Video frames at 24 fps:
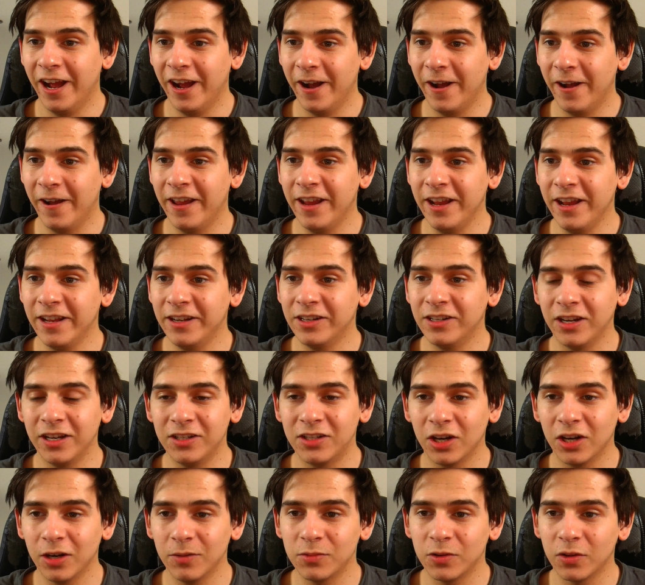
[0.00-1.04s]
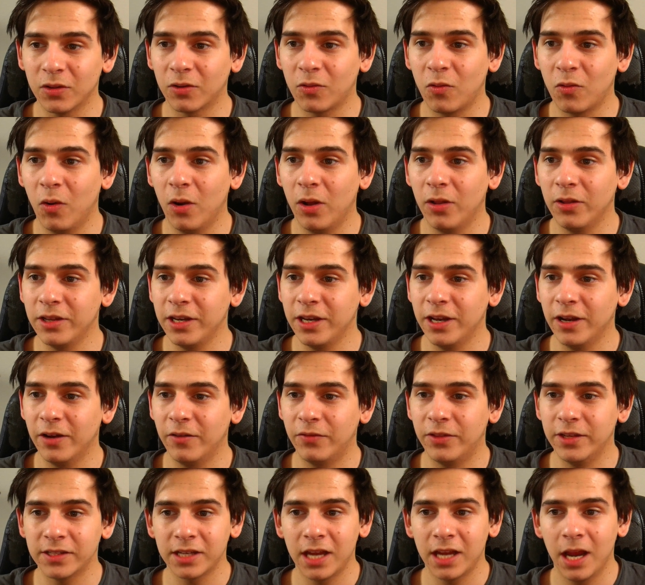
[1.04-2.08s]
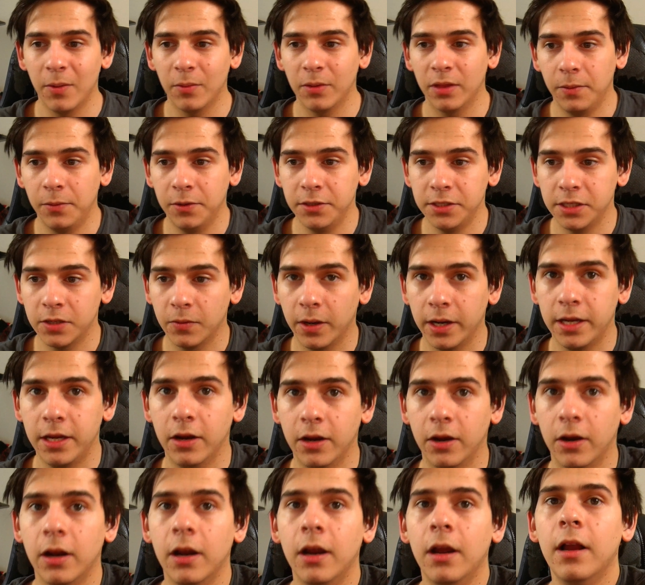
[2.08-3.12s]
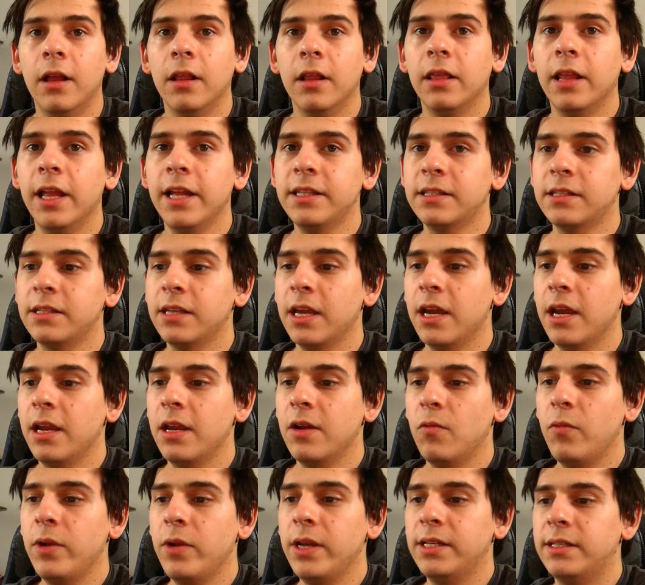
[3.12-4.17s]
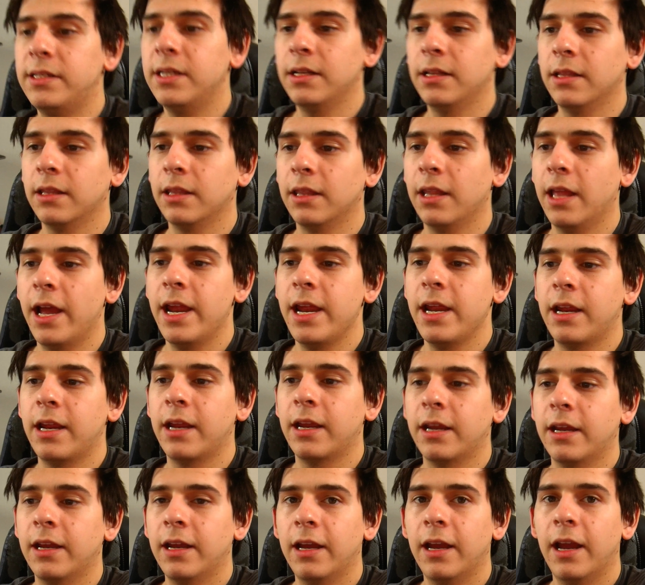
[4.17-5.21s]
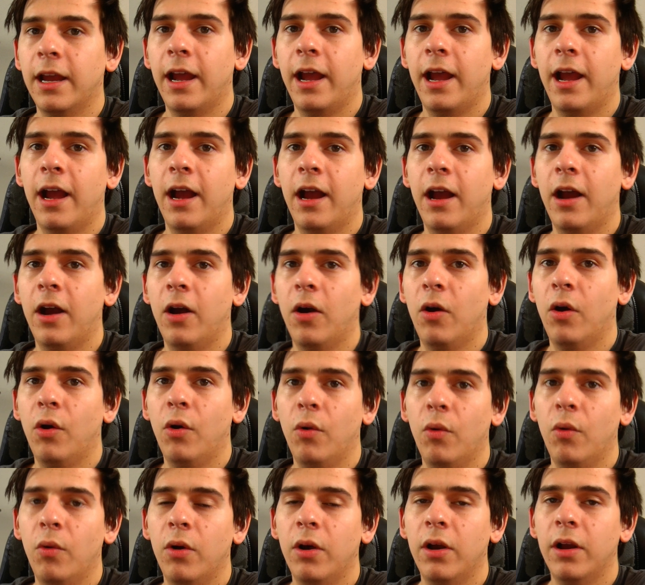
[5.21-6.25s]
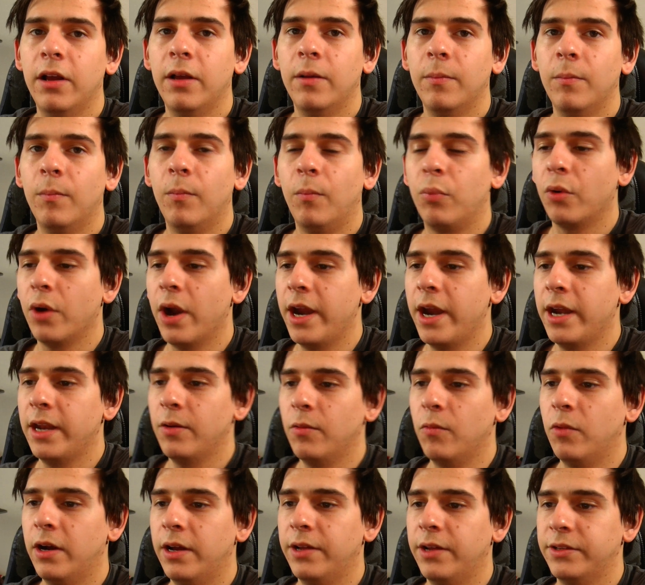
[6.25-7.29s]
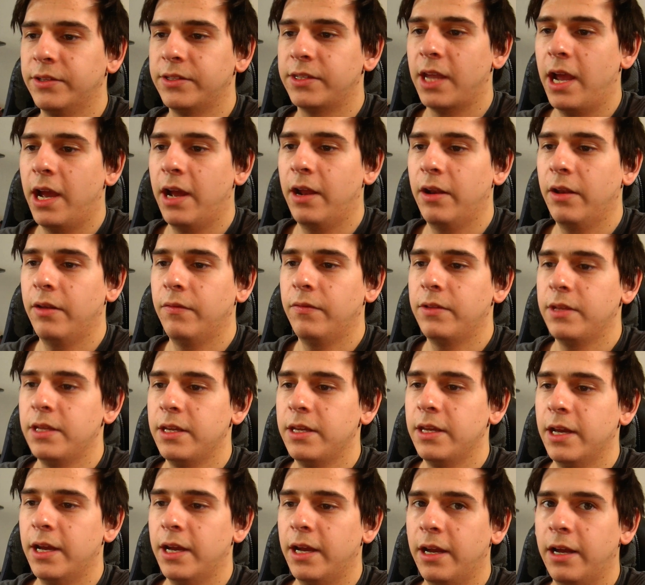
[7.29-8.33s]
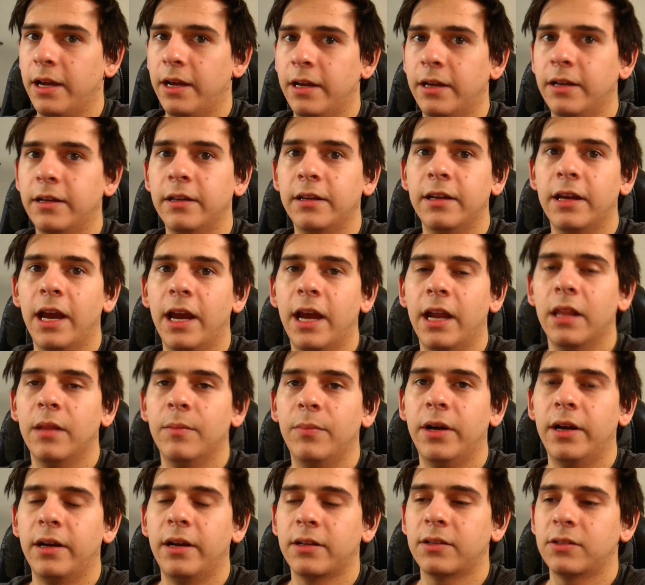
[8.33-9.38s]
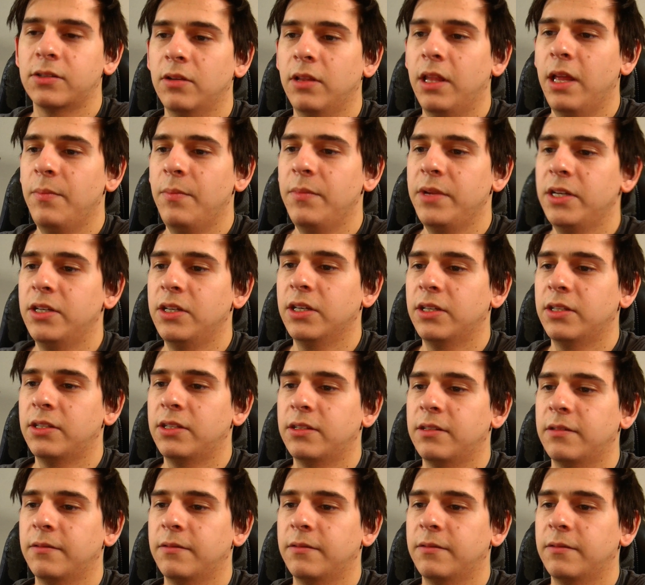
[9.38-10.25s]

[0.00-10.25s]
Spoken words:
in terms of the quality of this camera that I'm using right here. Let's say we didn't like how bright it was out of the out of the box. So let me just,